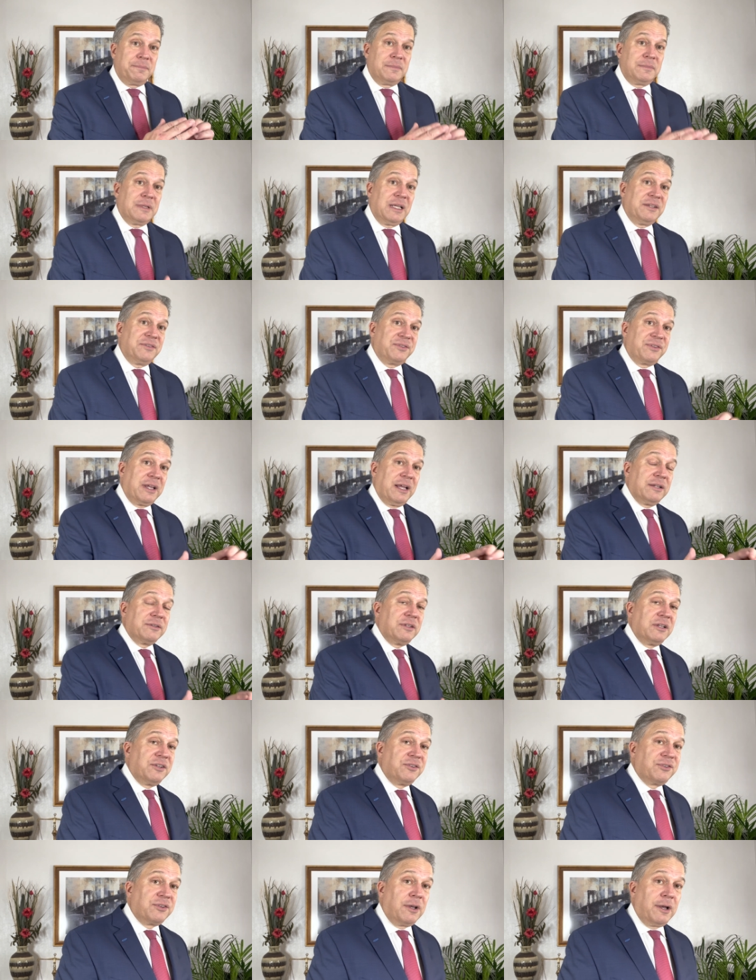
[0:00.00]
They stand to
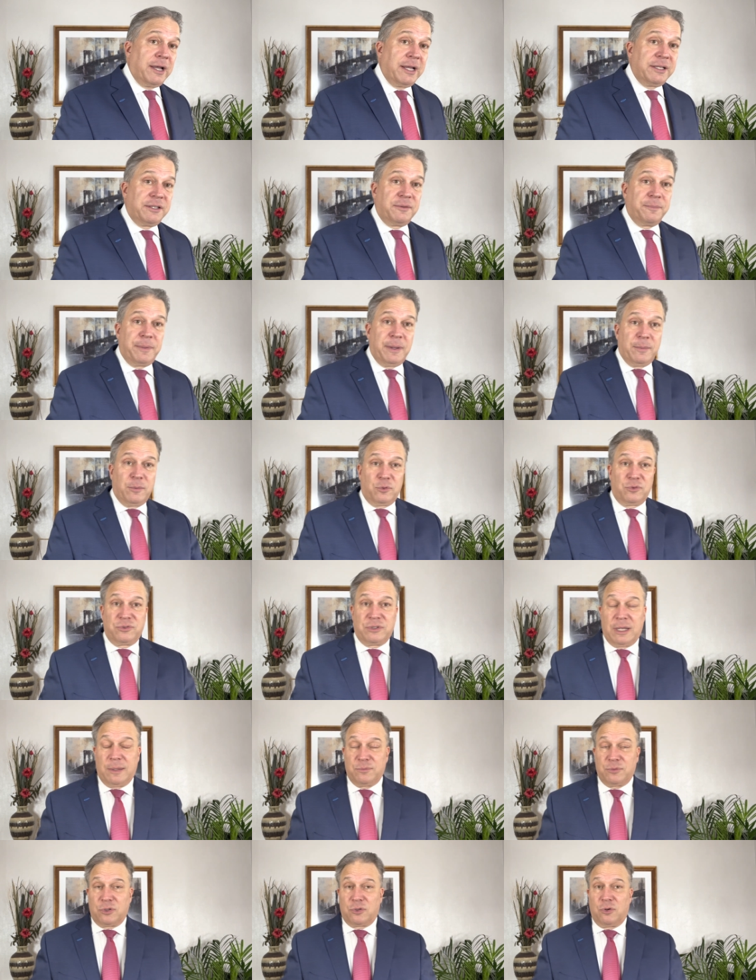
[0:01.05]
the side. The people whose
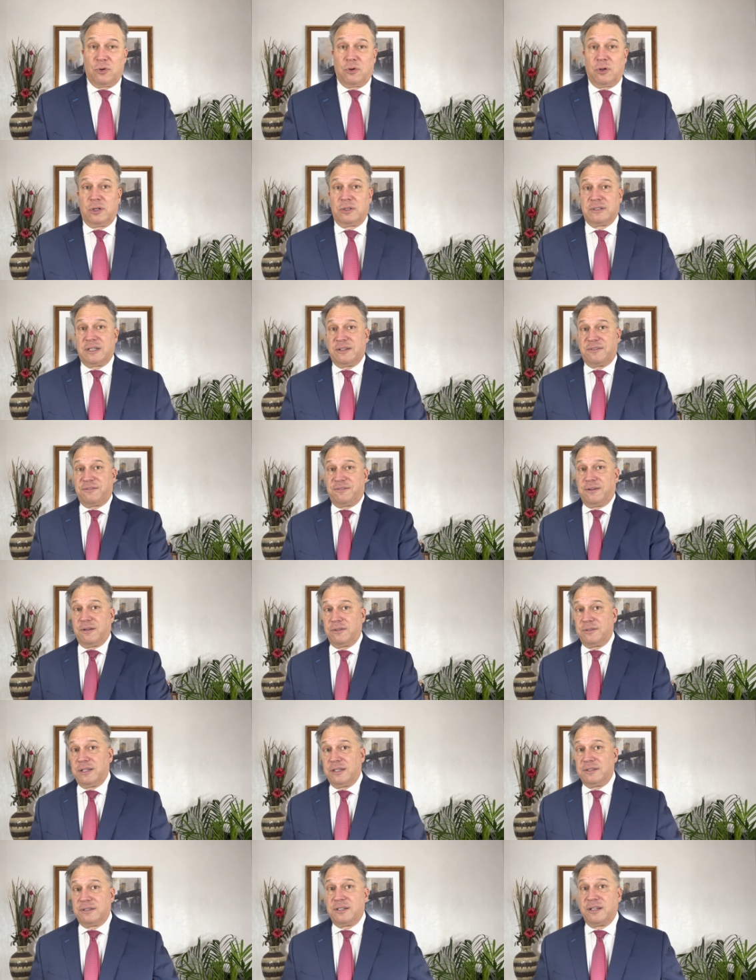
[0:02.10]
names are called get filled
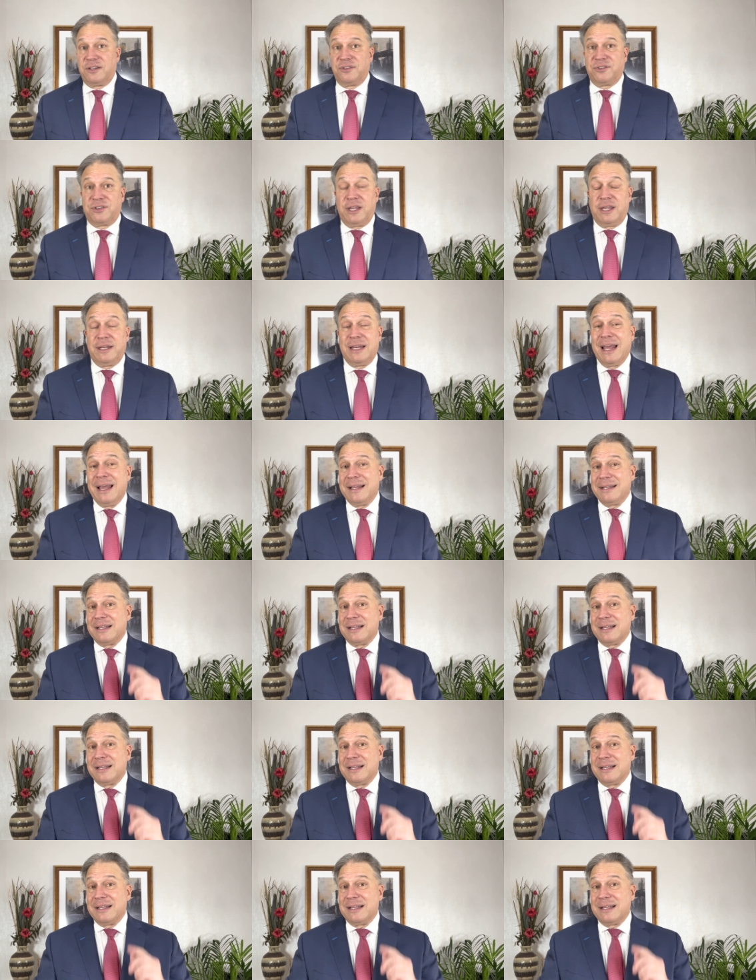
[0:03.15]
into the seat.